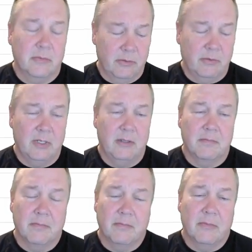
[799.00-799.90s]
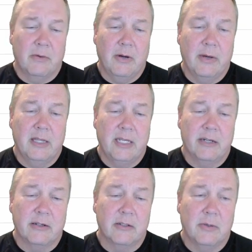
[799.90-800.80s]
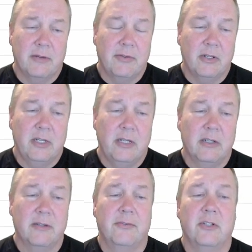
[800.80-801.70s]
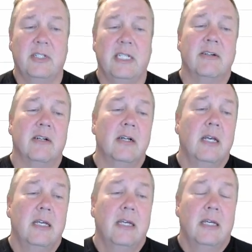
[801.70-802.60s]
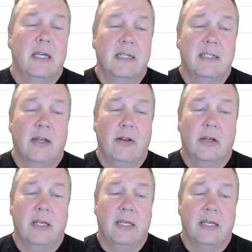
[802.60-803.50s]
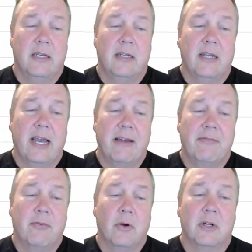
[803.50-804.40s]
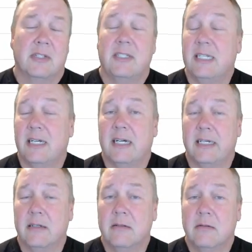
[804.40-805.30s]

Well, why do I get the errors? Well, if you look here on the first error, it's now looking in A4 to C9.